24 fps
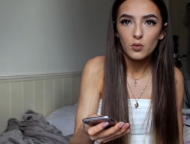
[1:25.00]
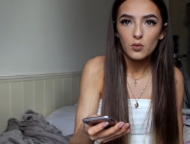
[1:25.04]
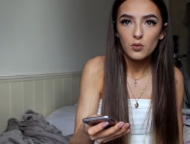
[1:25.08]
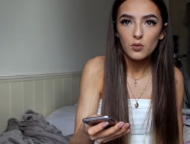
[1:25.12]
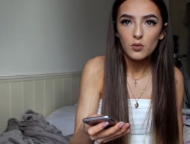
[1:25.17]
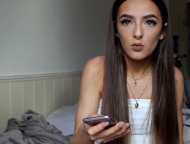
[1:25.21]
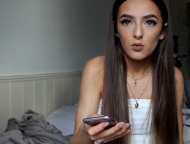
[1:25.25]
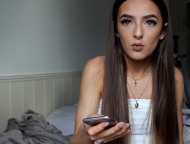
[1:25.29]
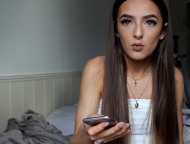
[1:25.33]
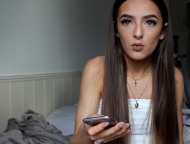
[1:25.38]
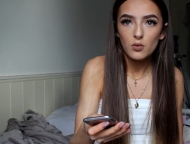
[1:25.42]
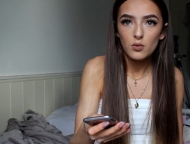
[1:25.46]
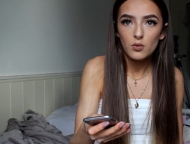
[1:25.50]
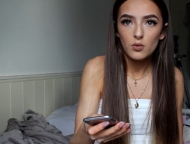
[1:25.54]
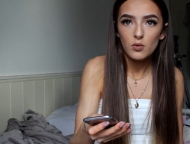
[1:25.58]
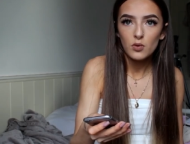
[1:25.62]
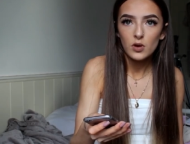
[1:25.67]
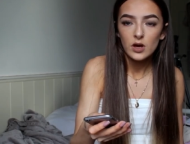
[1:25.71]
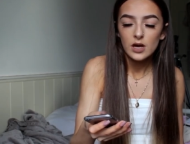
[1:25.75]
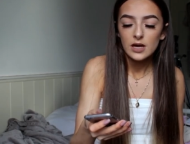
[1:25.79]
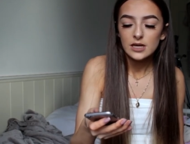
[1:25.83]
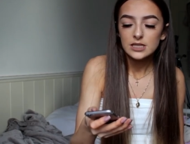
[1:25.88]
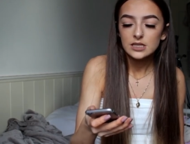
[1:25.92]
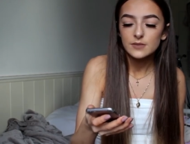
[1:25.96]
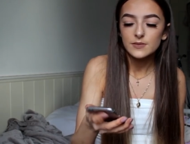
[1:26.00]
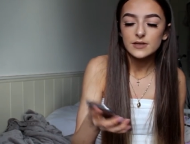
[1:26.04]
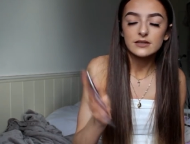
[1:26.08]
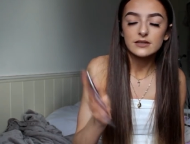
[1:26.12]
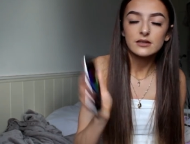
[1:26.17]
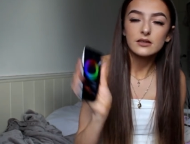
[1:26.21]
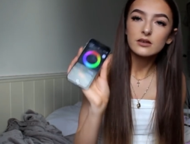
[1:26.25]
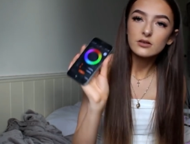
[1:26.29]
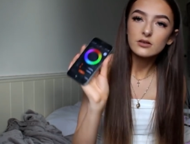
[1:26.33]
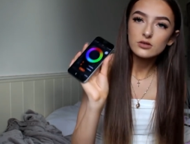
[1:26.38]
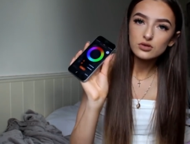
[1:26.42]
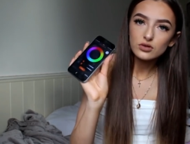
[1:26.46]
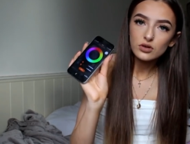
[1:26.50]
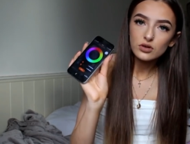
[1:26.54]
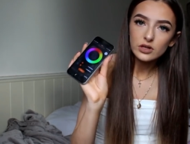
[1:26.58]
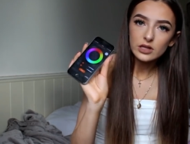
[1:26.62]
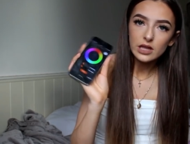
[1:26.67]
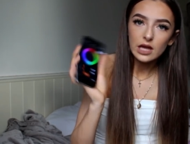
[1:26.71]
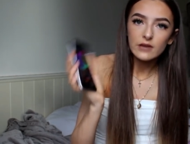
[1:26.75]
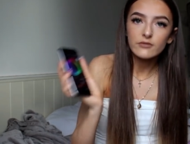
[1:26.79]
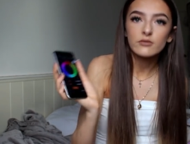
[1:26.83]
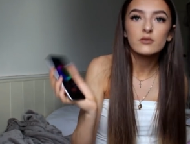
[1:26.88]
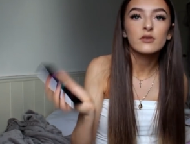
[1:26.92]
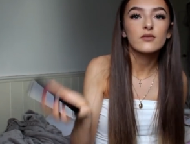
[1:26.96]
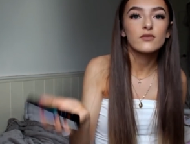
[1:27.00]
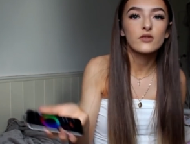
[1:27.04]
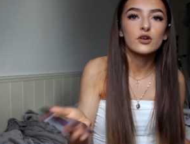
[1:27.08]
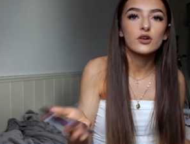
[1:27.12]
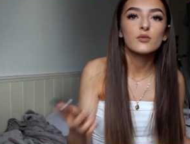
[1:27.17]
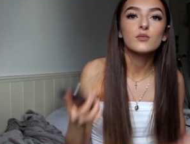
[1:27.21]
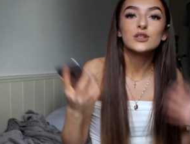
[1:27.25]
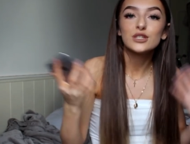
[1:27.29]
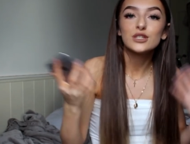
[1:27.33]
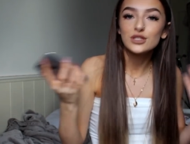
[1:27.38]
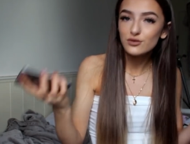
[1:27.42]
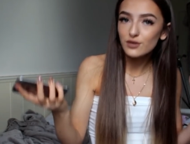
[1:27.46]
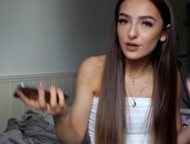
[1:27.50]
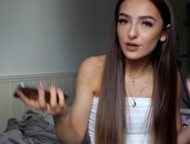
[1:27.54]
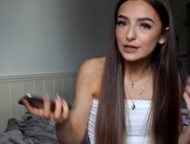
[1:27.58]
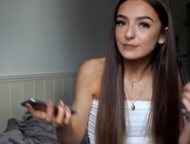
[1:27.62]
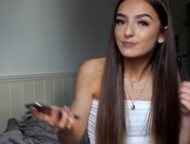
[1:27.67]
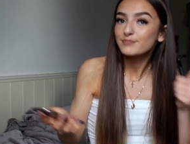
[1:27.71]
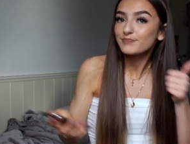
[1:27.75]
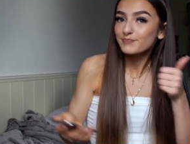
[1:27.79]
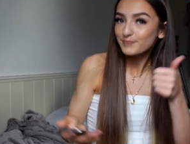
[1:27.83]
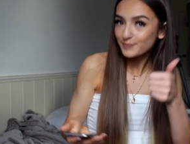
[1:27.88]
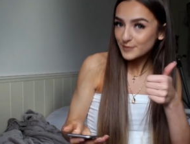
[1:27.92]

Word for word: Ooh. So basically controlling light from your phone, which is great.